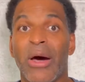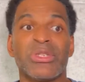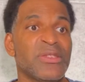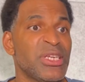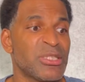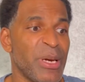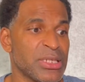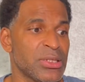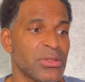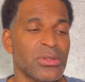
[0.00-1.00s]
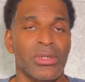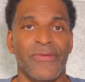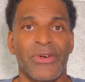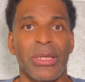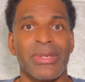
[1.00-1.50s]
I wasn't expecting
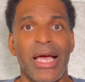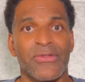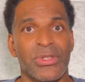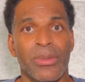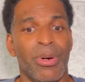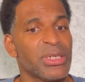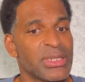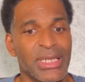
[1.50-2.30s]
for them to ask for a deposit.